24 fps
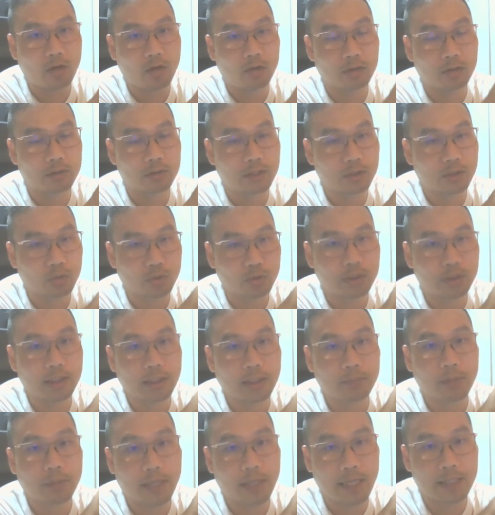or the total
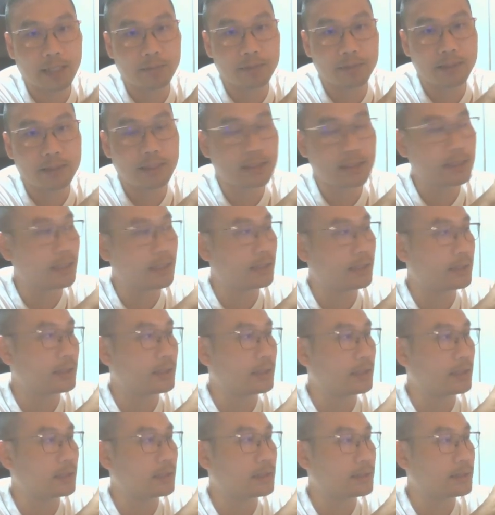number of elements inside
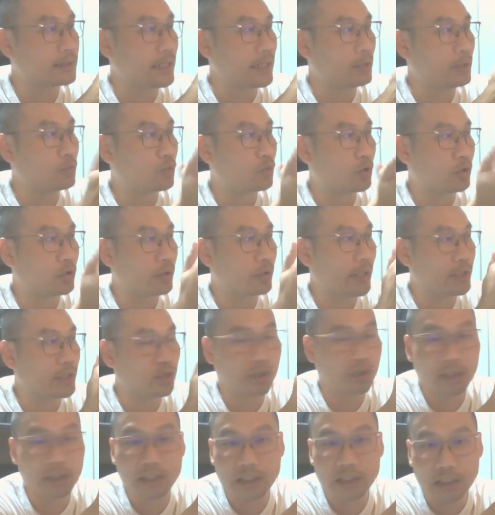the set will
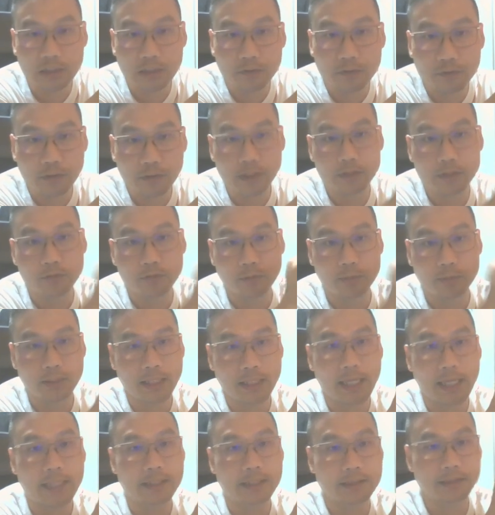actually differ from the
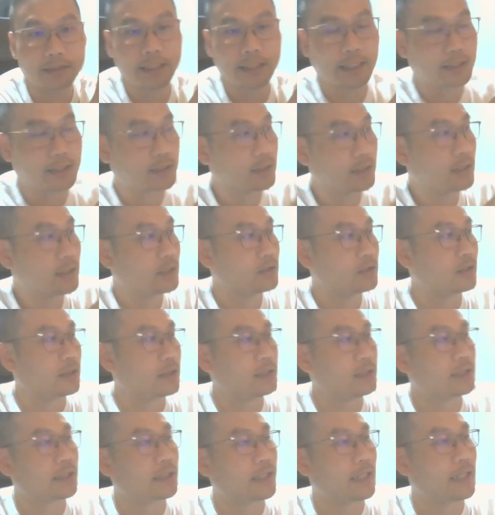length. So
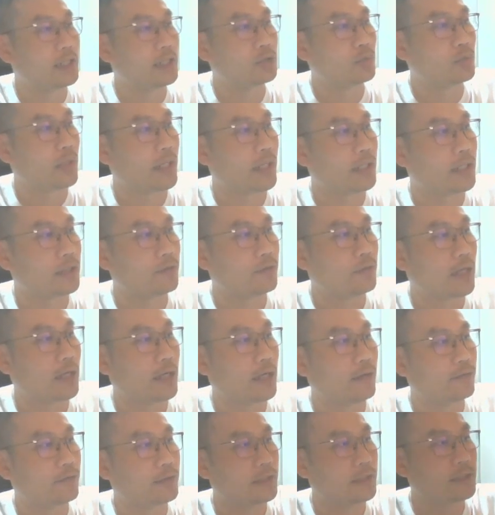this is a case where if
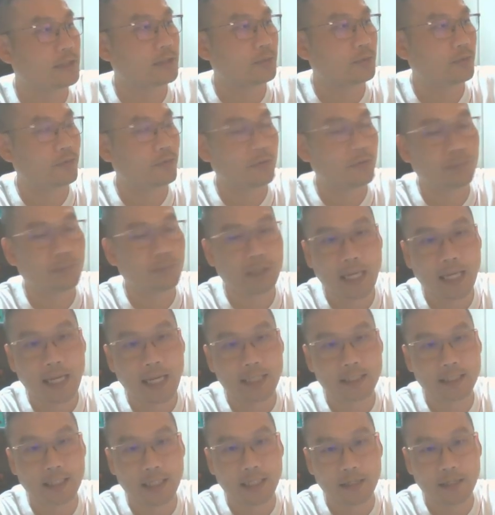I is within the
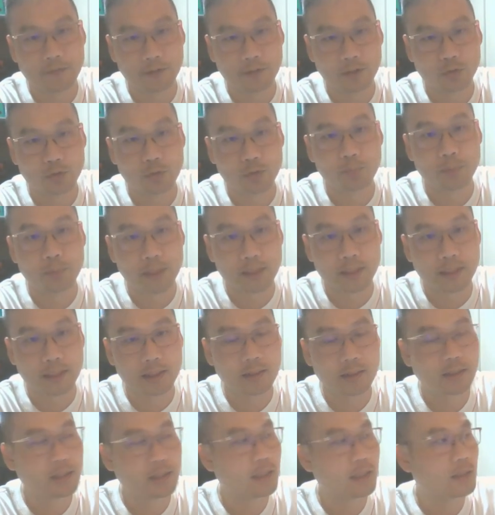height, I have a
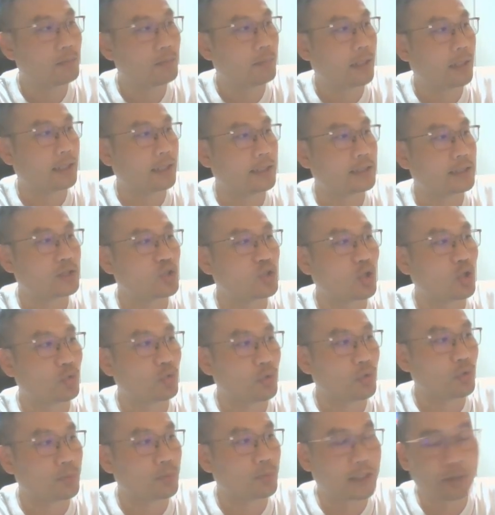repeated, but it's not
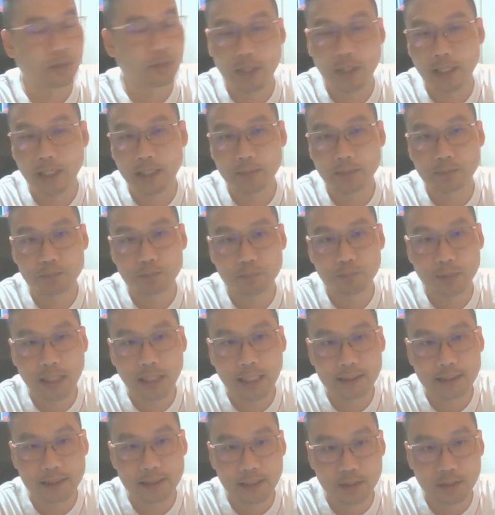repeated when I
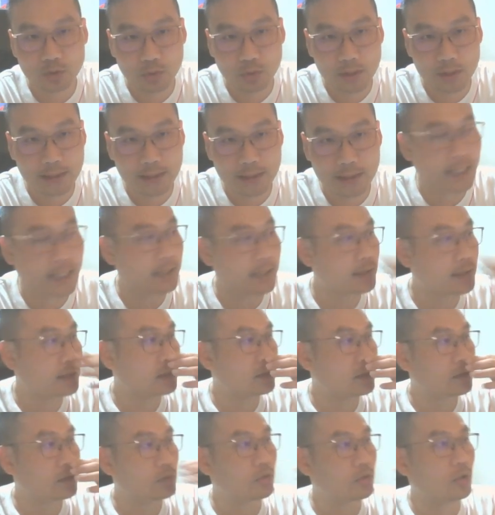cast it into a set.
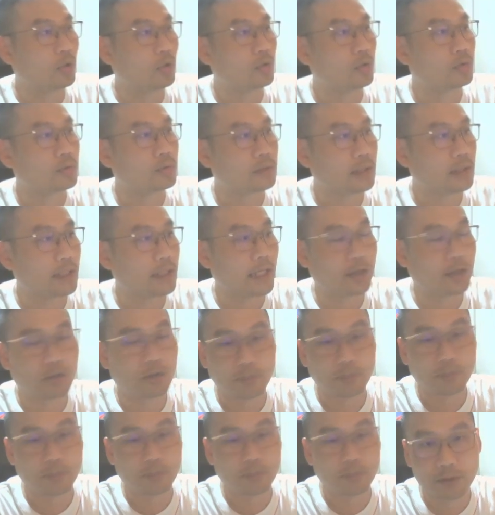So the length will
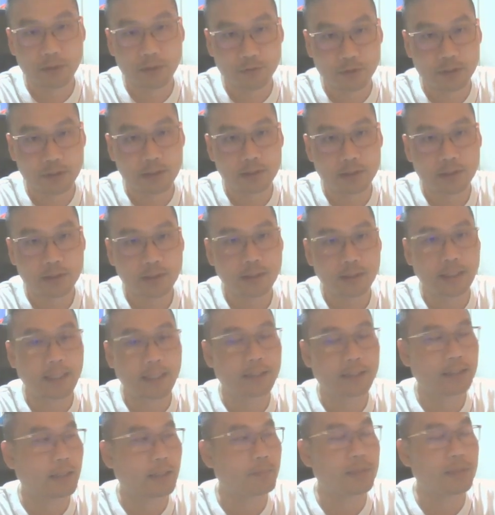become different.
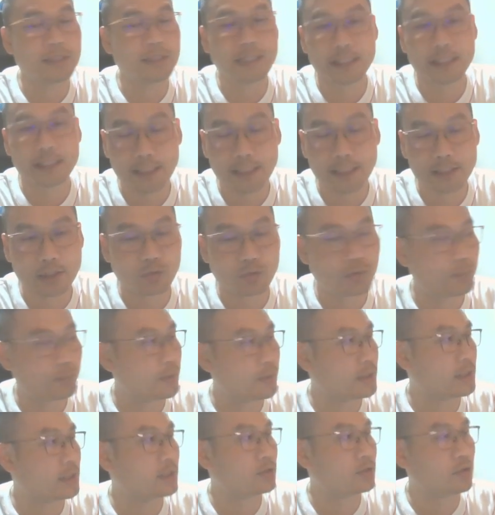Then that means that's actually
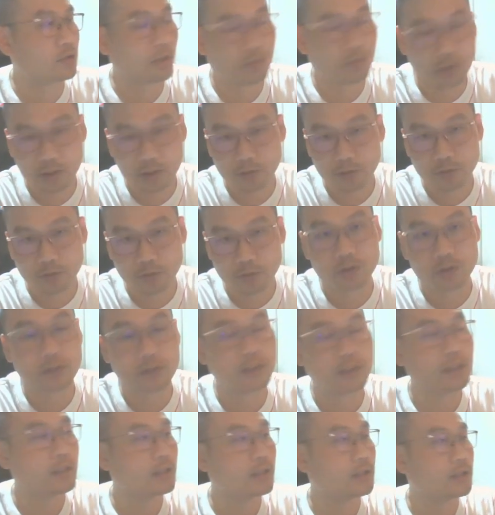repeated, so I'll return false.
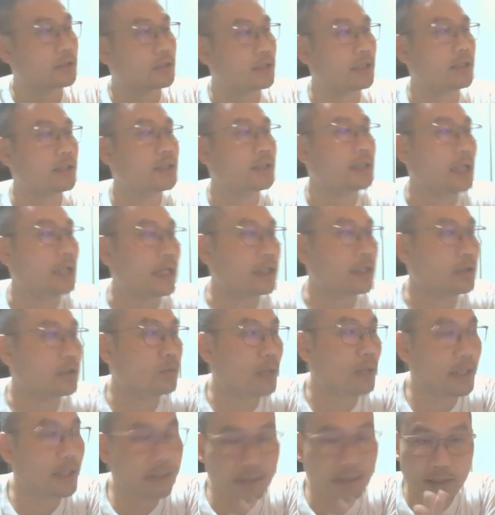Okay,
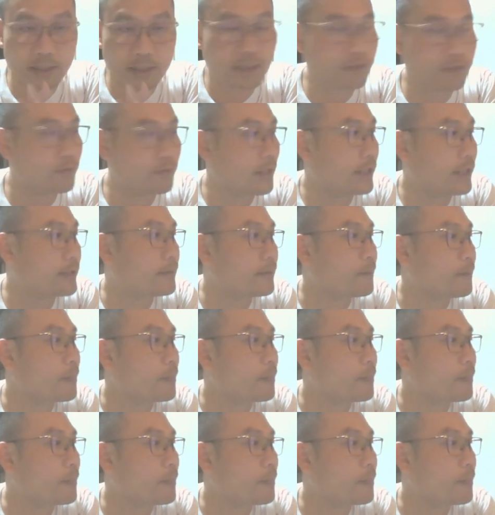otherwise it's fine,